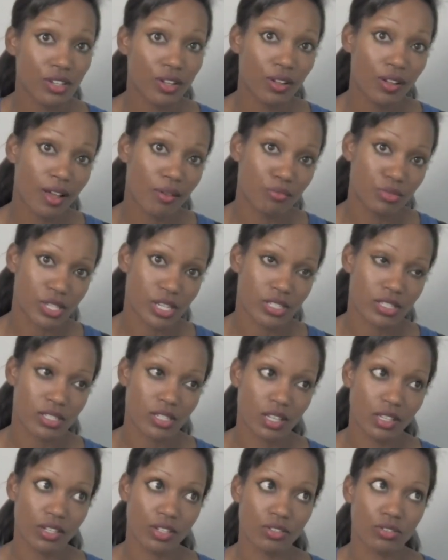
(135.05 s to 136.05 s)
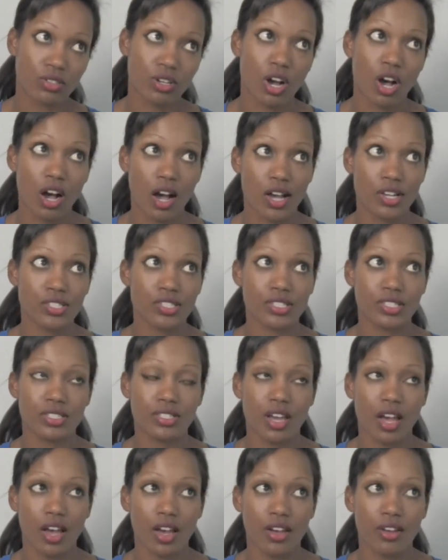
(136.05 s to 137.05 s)
I'm just a little
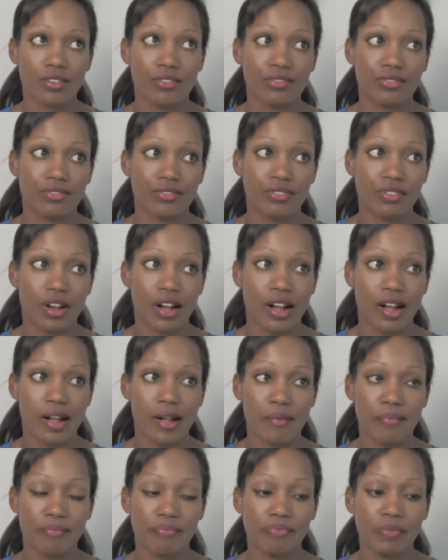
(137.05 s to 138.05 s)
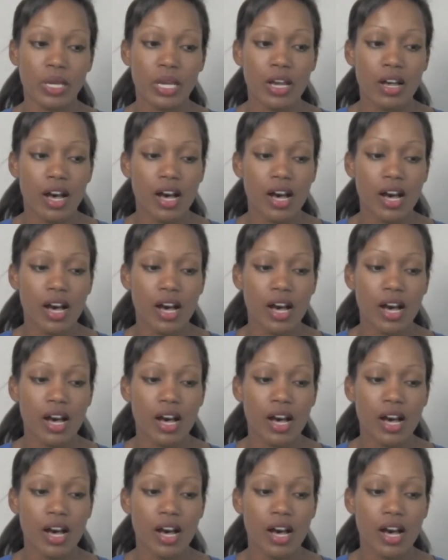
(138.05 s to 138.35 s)
cautious of, um,